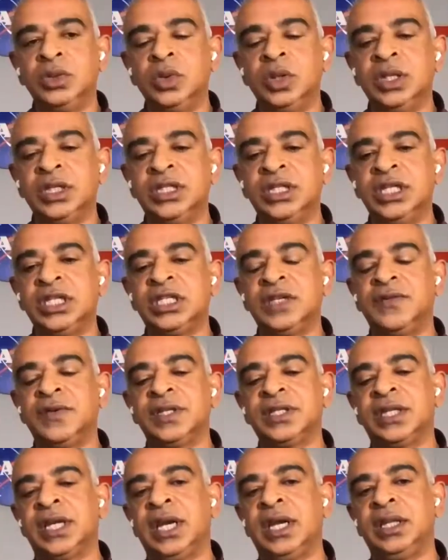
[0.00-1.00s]
to the sea
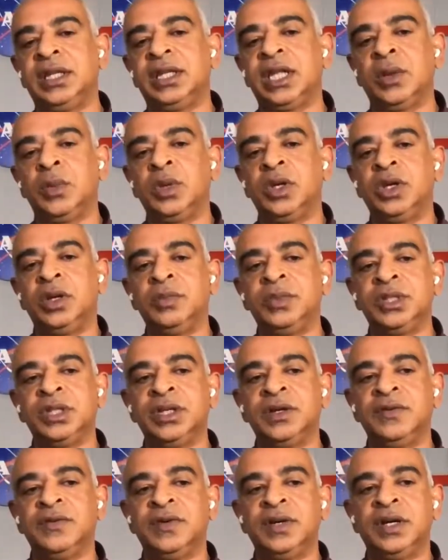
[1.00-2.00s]
surface height that we
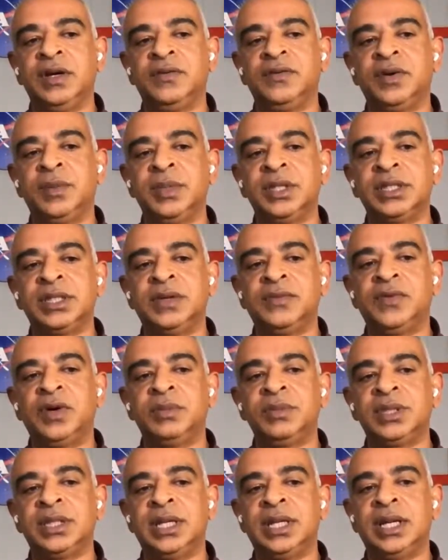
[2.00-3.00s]
observe
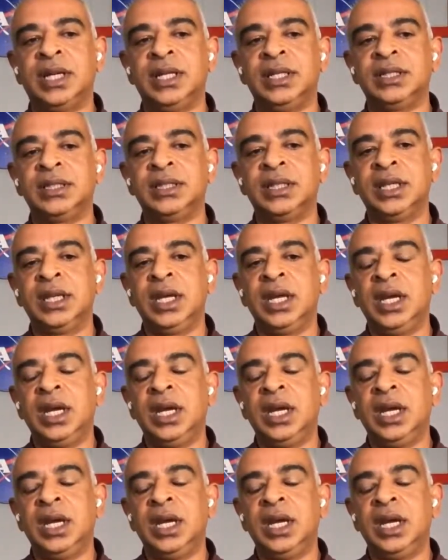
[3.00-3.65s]
from satellites.